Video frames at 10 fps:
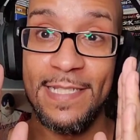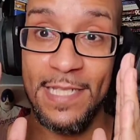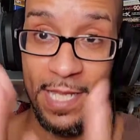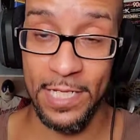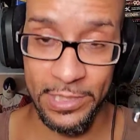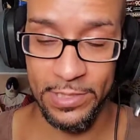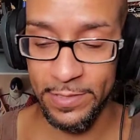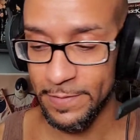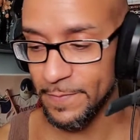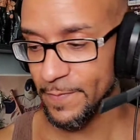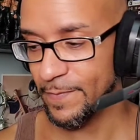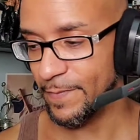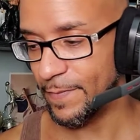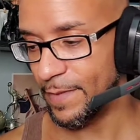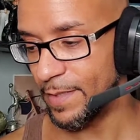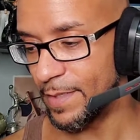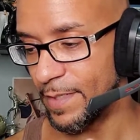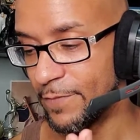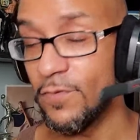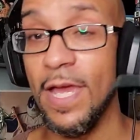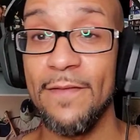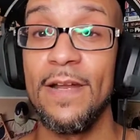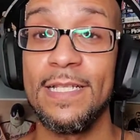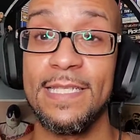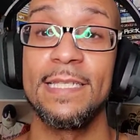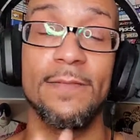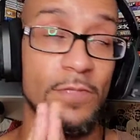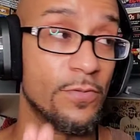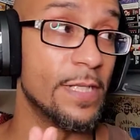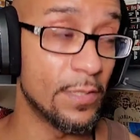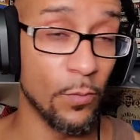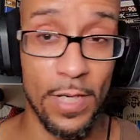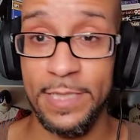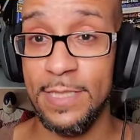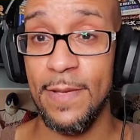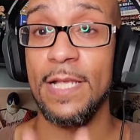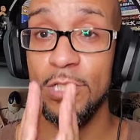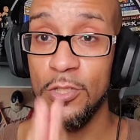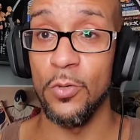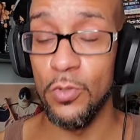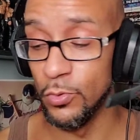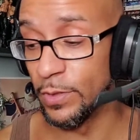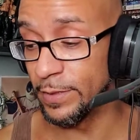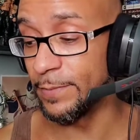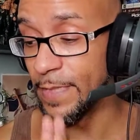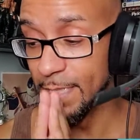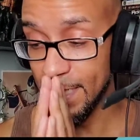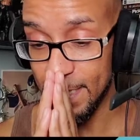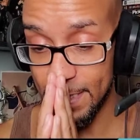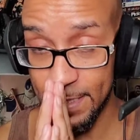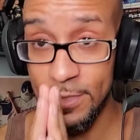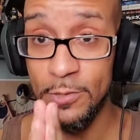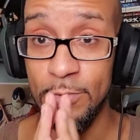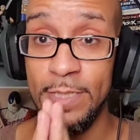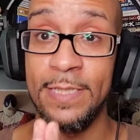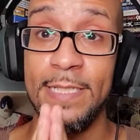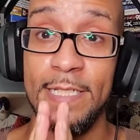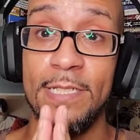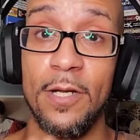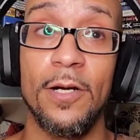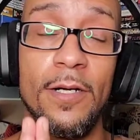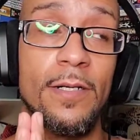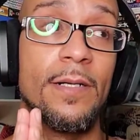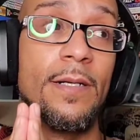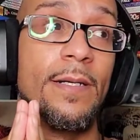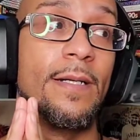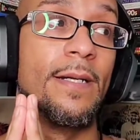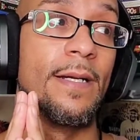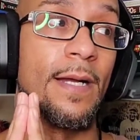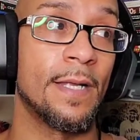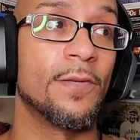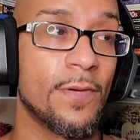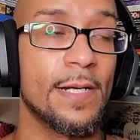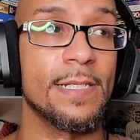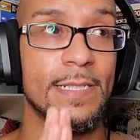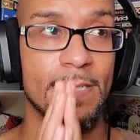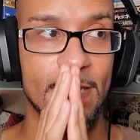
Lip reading: Takeshita, if you have not seen him, you need to watch his match. Go Google him. This dude is a star on the rise.